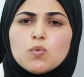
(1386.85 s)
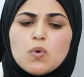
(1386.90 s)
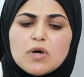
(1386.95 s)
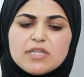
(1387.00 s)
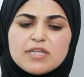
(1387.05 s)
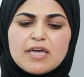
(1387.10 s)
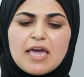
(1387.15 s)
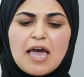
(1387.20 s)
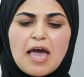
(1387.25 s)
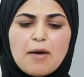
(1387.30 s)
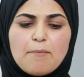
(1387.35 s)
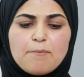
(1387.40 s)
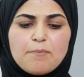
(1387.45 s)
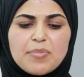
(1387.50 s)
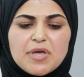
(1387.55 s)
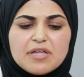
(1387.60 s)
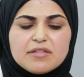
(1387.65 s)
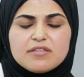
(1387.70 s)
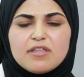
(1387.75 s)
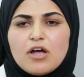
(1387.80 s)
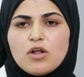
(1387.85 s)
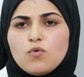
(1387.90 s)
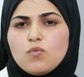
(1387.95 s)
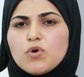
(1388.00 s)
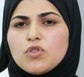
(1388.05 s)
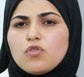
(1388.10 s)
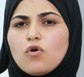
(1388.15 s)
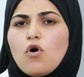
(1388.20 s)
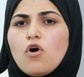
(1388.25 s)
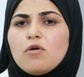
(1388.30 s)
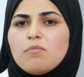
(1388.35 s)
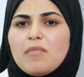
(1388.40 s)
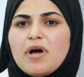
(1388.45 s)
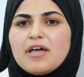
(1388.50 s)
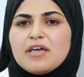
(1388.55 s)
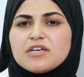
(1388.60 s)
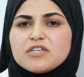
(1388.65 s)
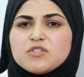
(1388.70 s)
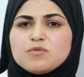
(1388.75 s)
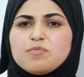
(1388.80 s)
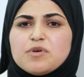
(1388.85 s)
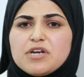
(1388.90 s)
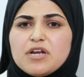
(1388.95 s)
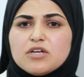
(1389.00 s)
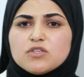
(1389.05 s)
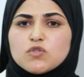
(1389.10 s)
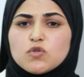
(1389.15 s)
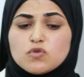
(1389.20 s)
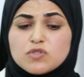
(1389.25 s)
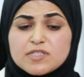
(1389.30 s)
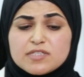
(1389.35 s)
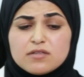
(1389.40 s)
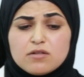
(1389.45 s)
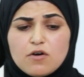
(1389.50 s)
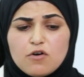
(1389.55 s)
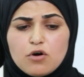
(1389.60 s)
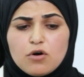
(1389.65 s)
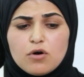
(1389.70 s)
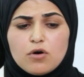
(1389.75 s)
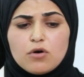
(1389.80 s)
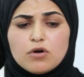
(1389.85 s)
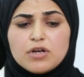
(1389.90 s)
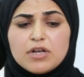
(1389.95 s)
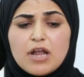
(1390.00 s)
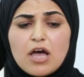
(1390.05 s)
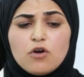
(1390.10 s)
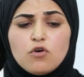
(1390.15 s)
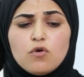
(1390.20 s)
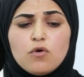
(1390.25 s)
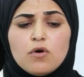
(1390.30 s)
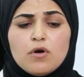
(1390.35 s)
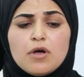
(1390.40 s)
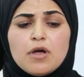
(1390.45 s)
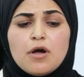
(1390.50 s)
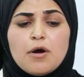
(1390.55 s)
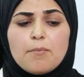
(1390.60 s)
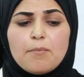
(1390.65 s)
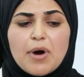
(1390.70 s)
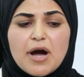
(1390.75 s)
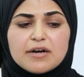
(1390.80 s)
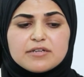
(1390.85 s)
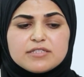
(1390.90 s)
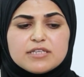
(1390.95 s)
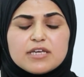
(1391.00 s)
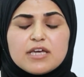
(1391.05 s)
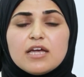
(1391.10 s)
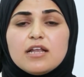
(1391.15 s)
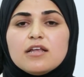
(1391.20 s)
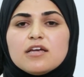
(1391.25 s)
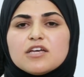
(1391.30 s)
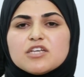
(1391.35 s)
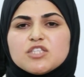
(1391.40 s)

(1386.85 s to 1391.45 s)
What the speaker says: What can be done with all my experience on nanoparticle,